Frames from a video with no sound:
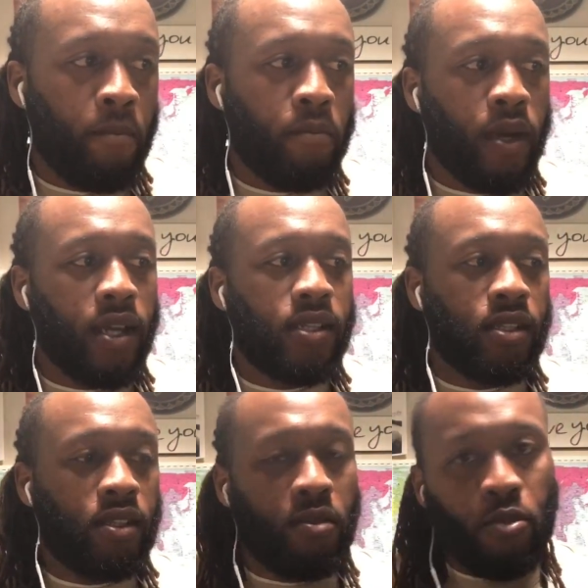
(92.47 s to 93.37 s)
But
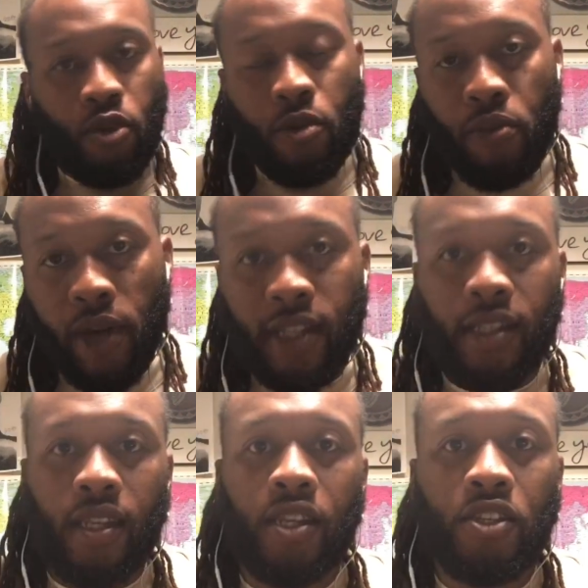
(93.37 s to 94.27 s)
the more
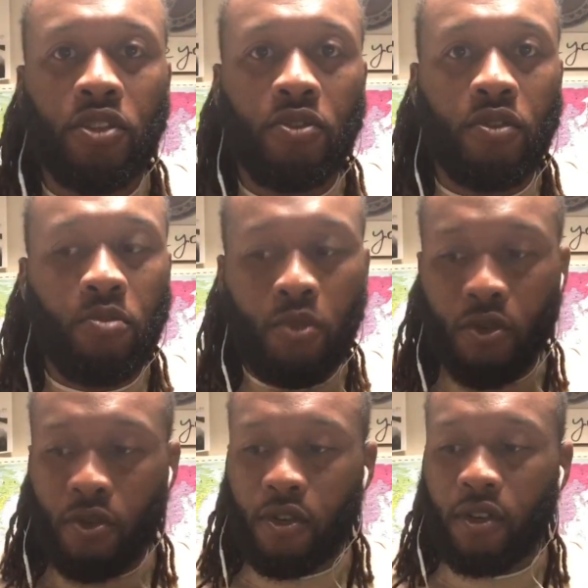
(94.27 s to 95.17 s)
pressing issue, the
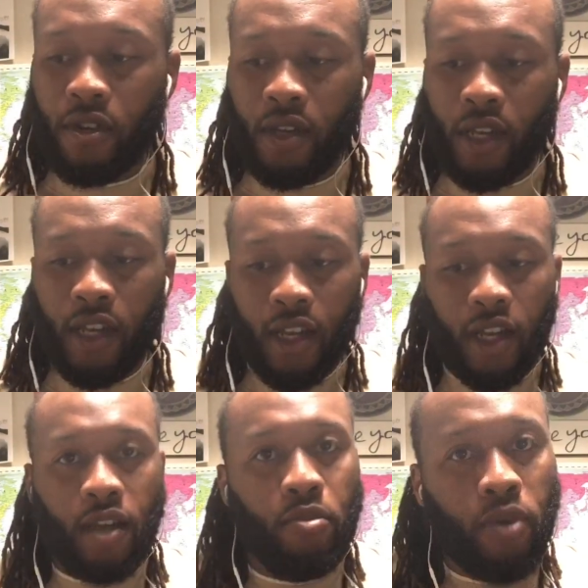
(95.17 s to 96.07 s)
more
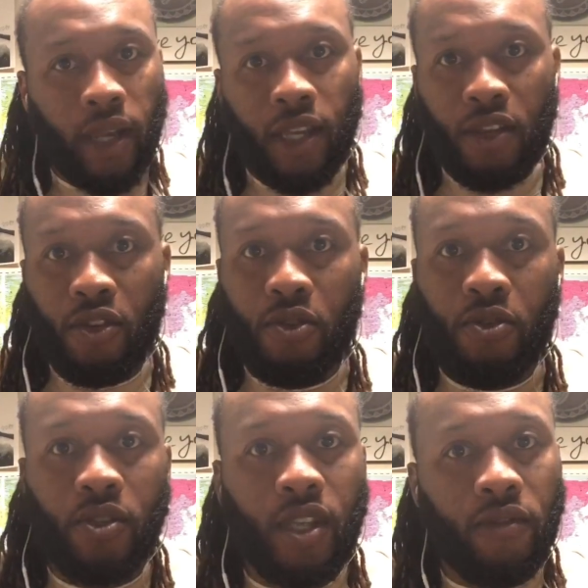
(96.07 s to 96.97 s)
breaking
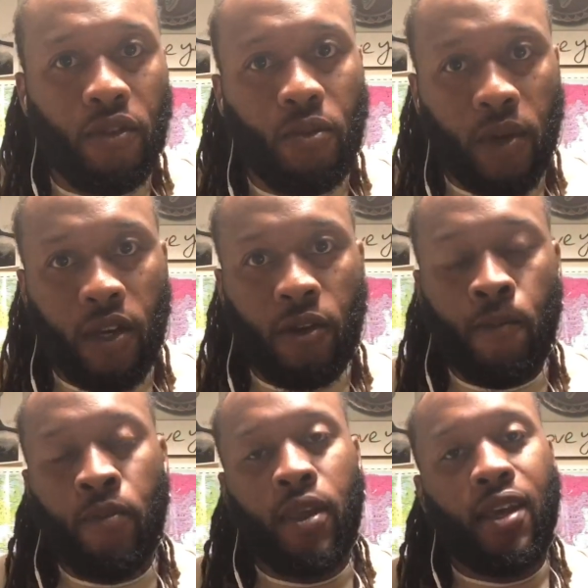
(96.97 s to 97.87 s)
news, if you will,
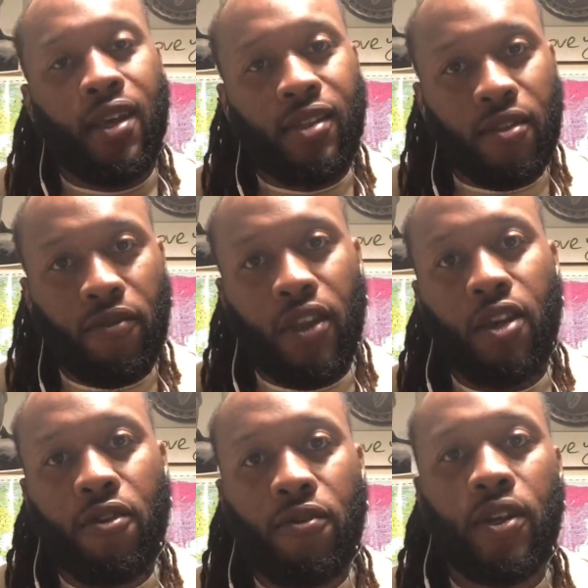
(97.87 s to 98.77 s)
is the
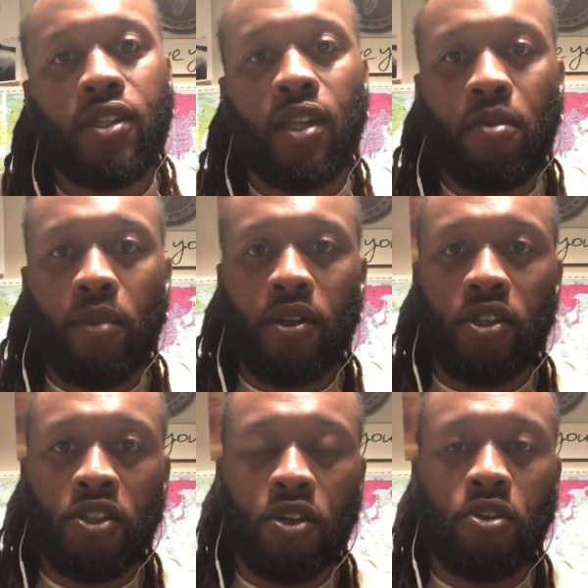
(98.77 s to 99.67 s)
video footage that I'm about to
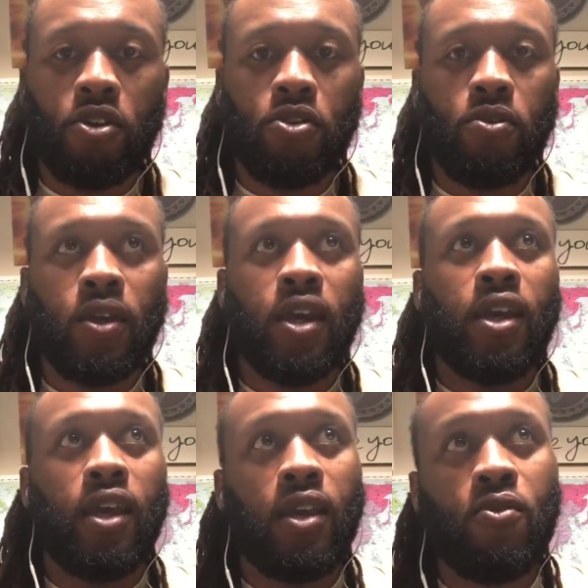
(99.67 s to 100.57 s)
show you,
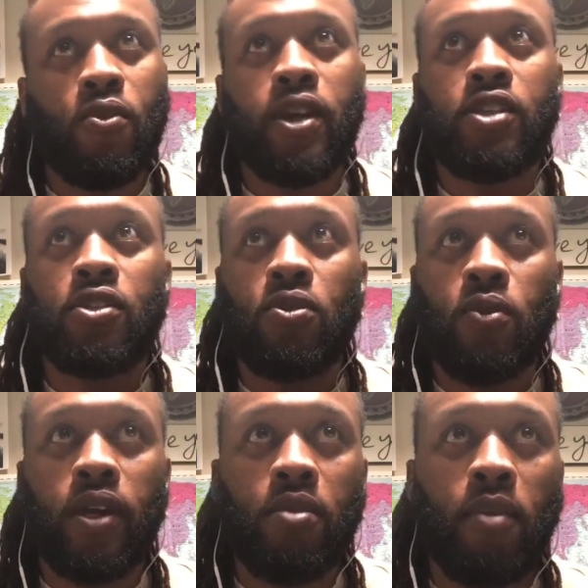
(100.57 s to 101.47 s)
in which
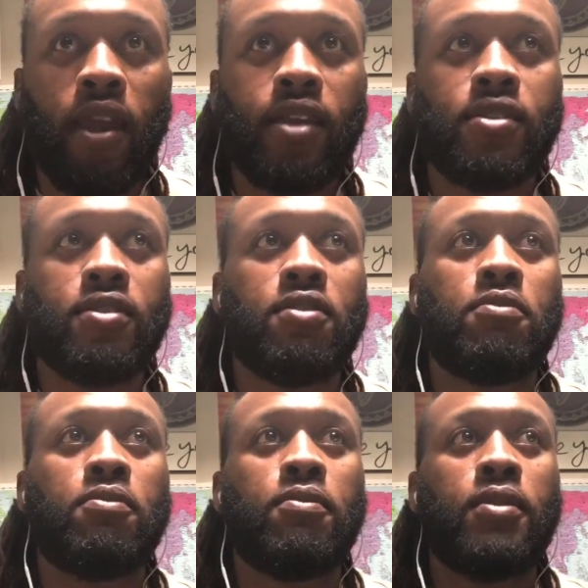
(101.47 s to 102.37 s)
Quinn makes
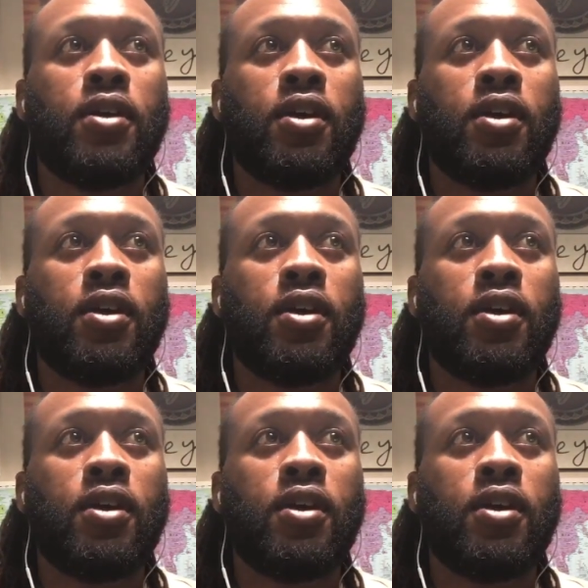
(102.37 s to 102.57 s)
some,